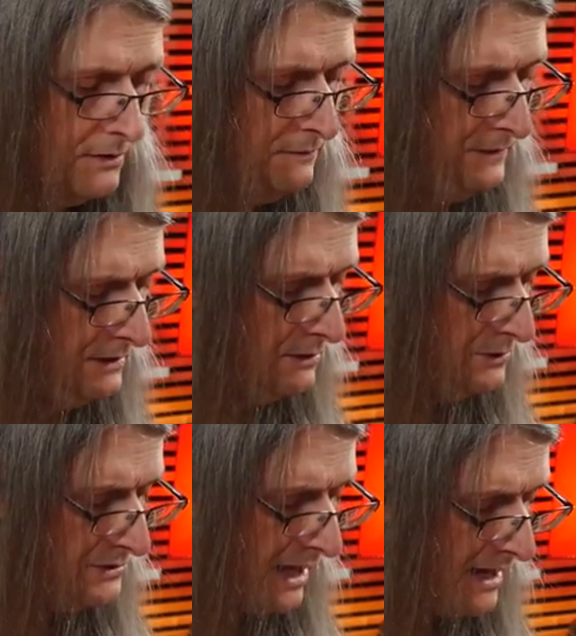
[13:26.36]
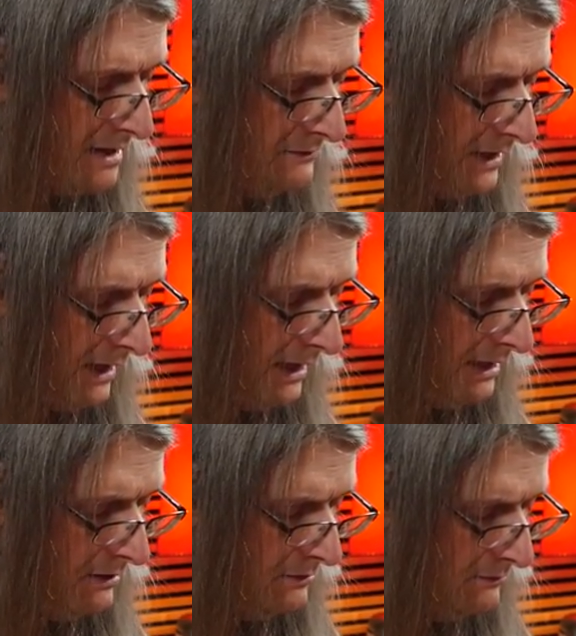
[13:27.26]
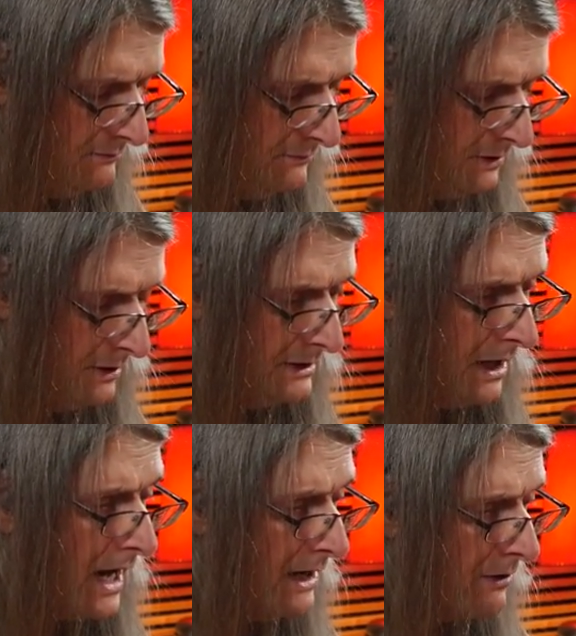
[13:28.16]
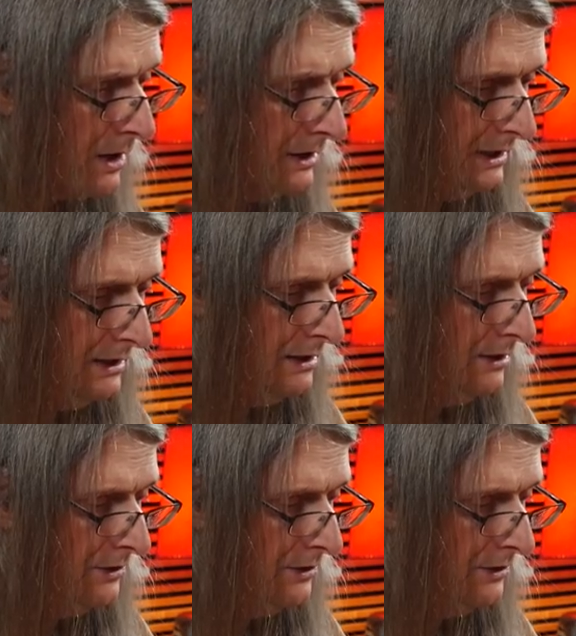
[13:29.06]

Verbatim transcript: The vehicles have a uh, a hierarchy.